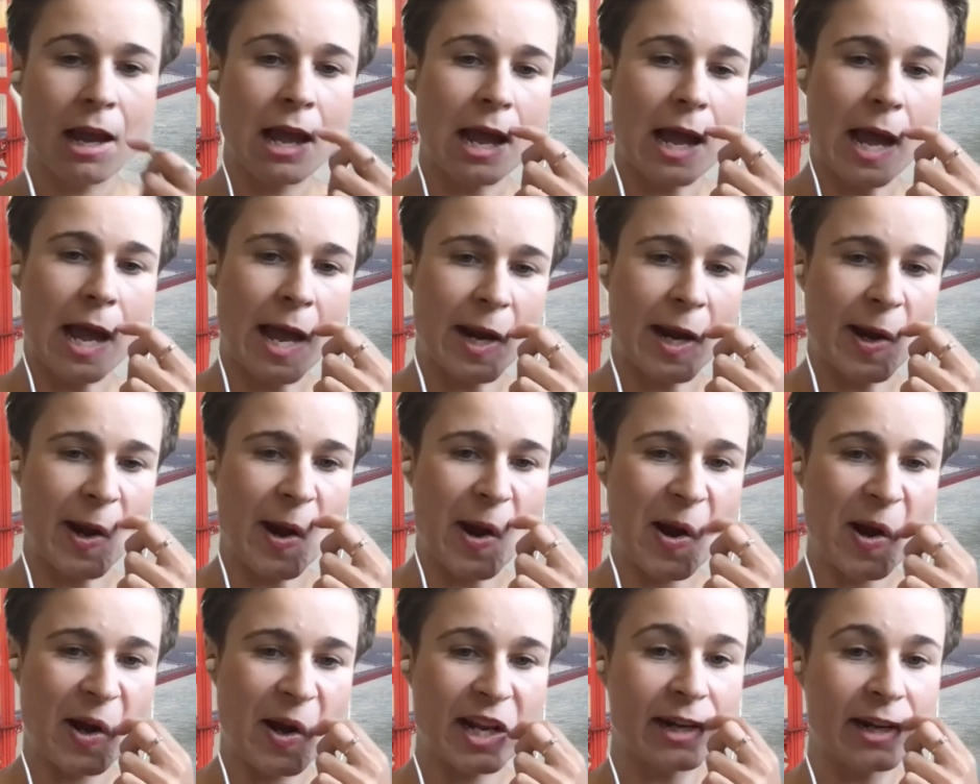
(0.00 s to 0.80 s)
And
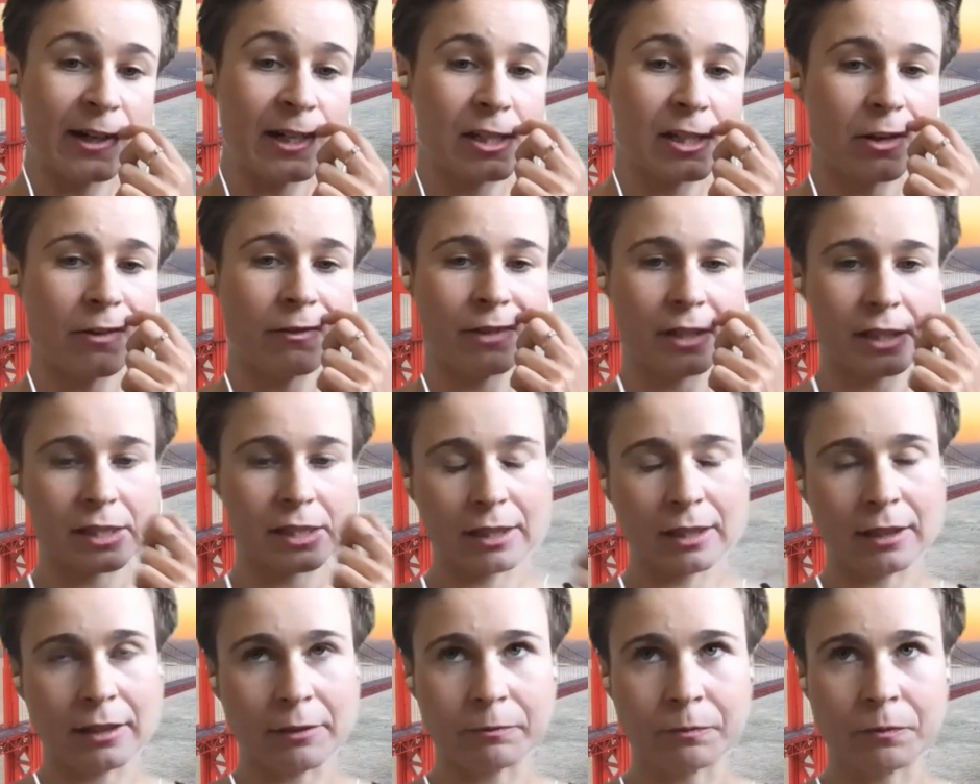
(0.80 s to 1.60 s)
there's
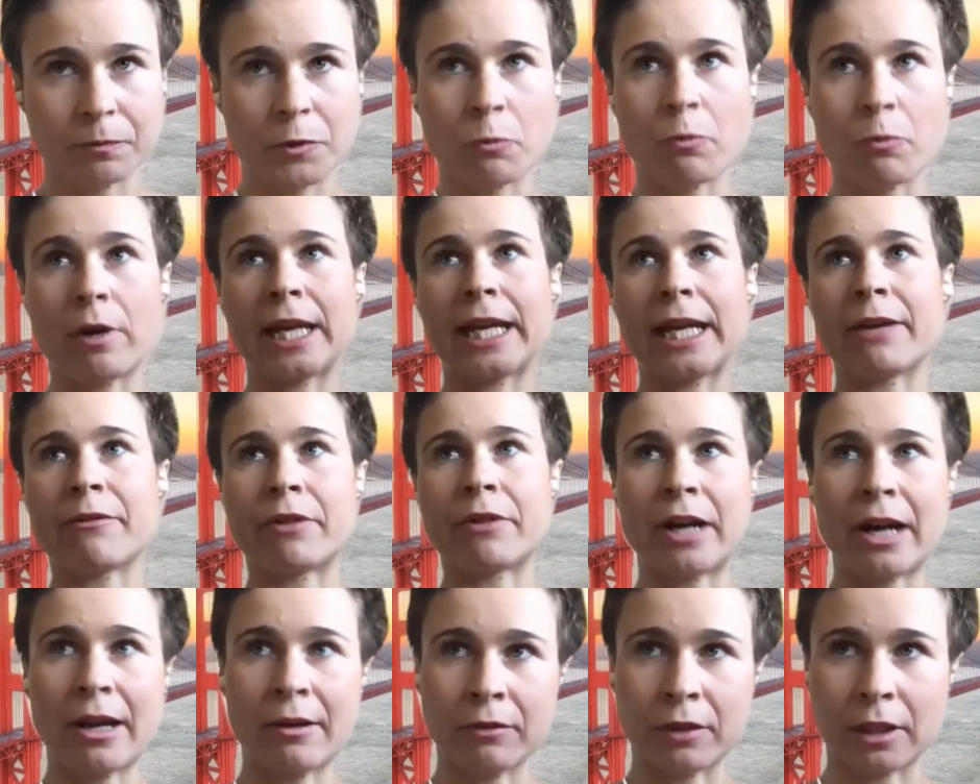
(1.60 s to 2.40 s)
obviously way
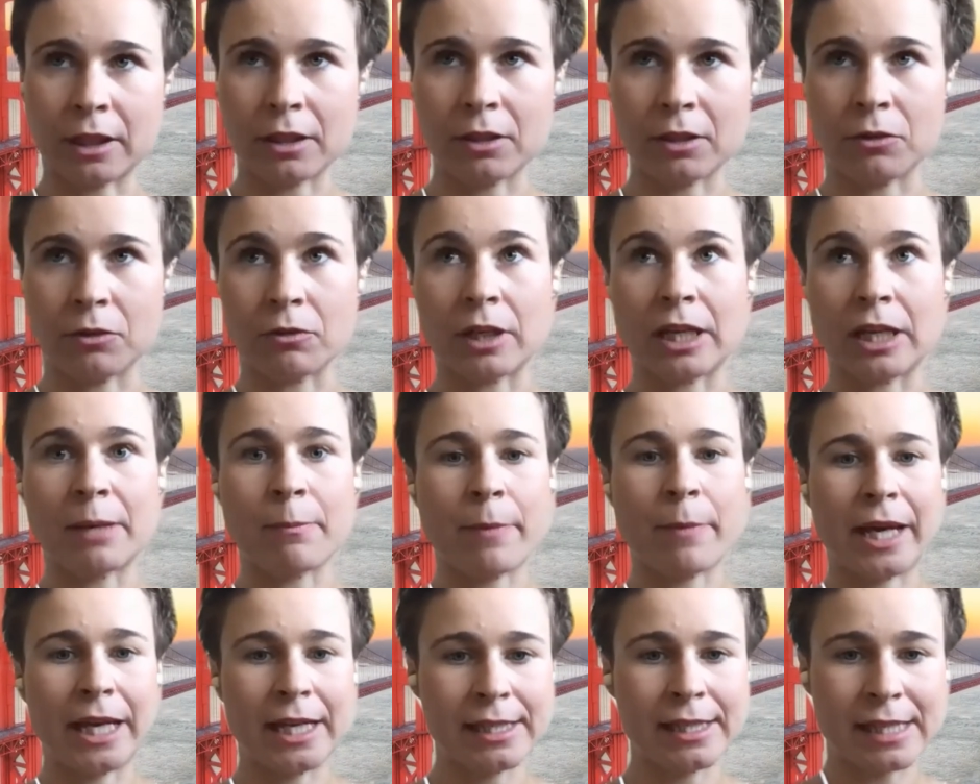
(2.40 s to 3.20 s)
around it. You can
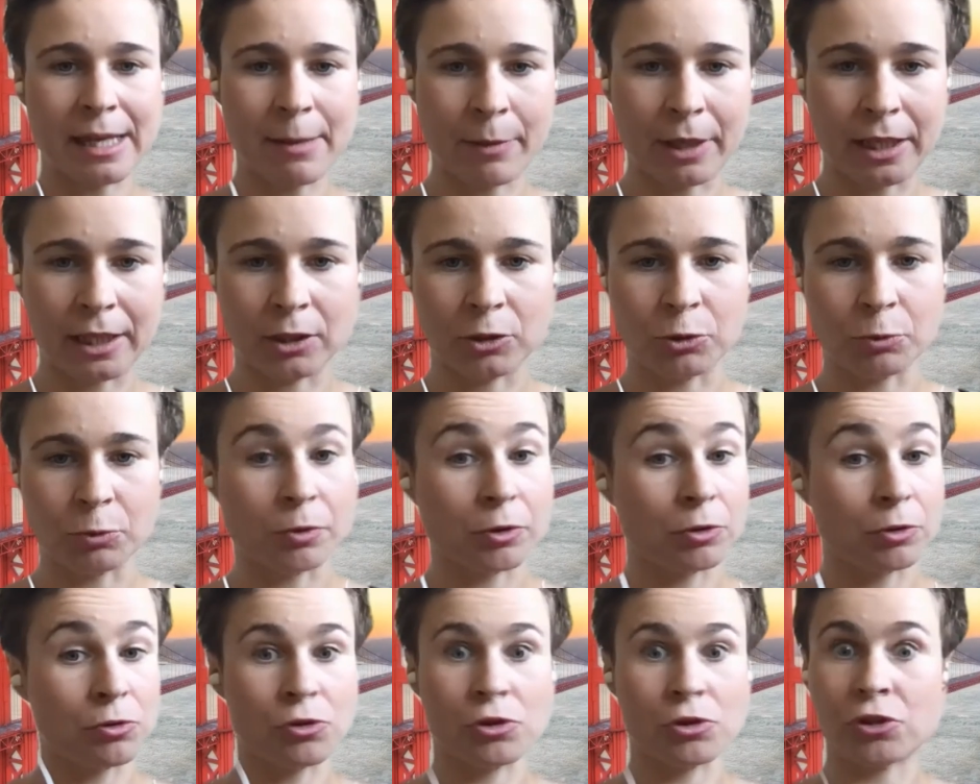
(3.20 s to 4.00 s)
pay somebody to
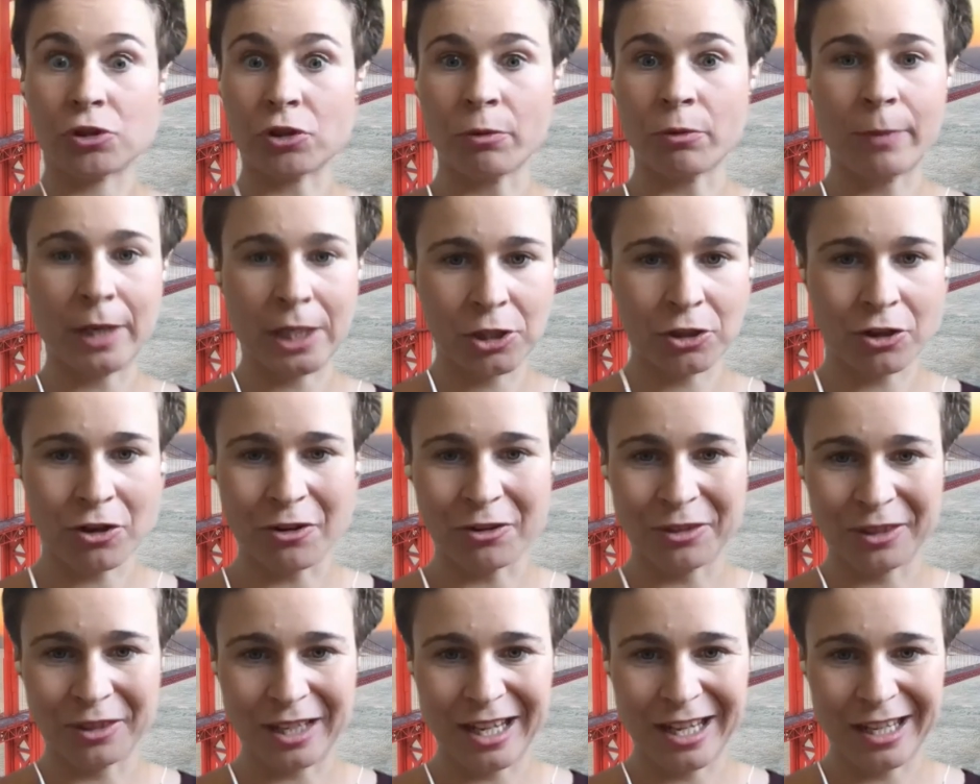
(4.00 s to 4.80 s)
produce so much
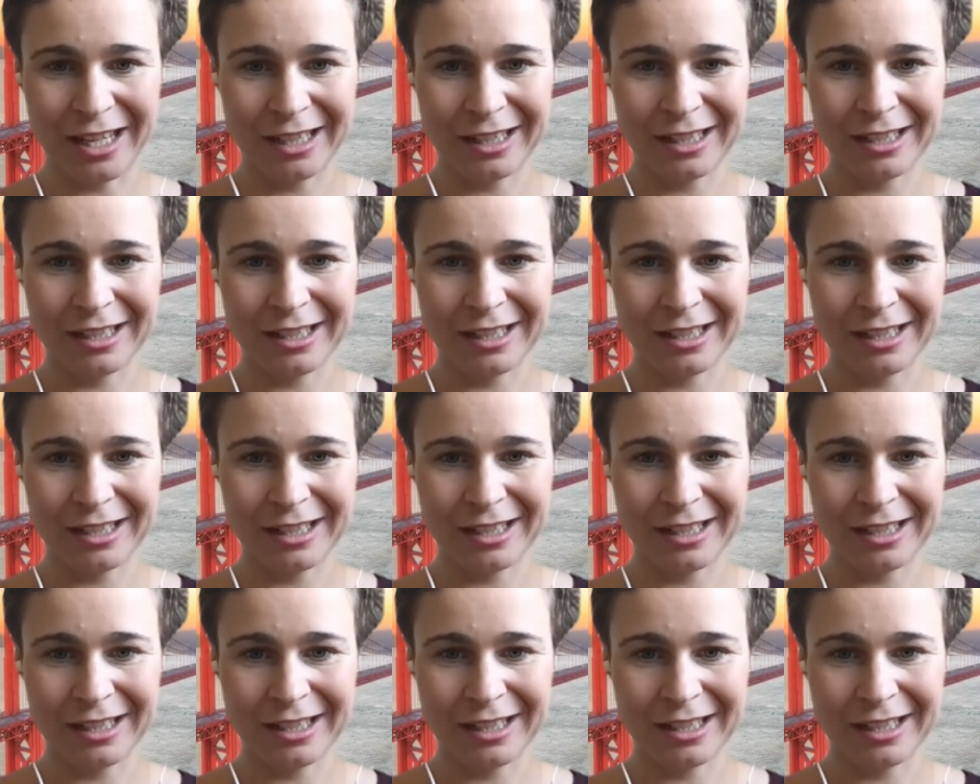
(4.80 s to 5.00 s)
content,